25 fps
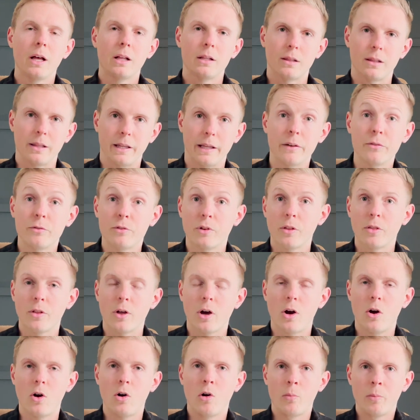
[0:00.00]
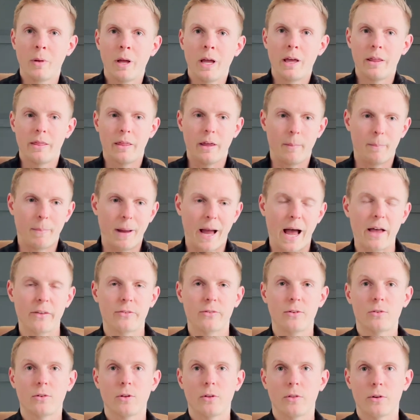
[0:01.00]
lived in the home, they
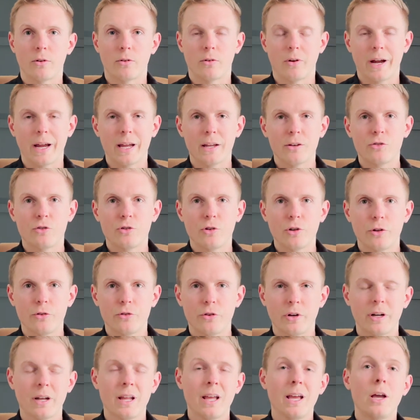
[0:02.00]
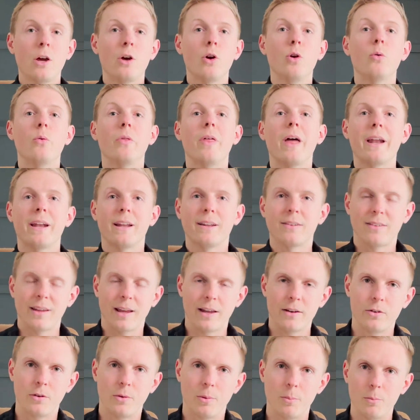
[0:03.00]
pass it to the grandchildren who then
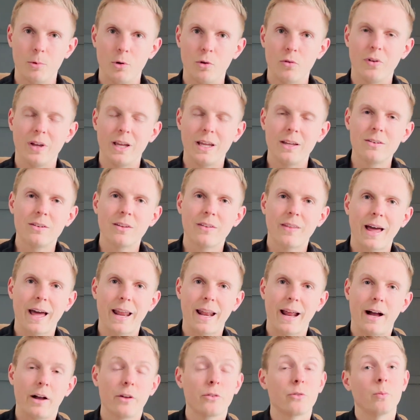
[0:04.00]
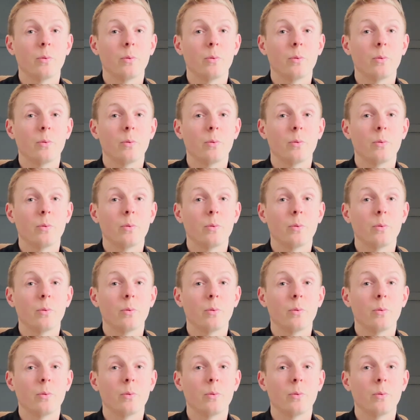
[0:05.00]
intend to move into that house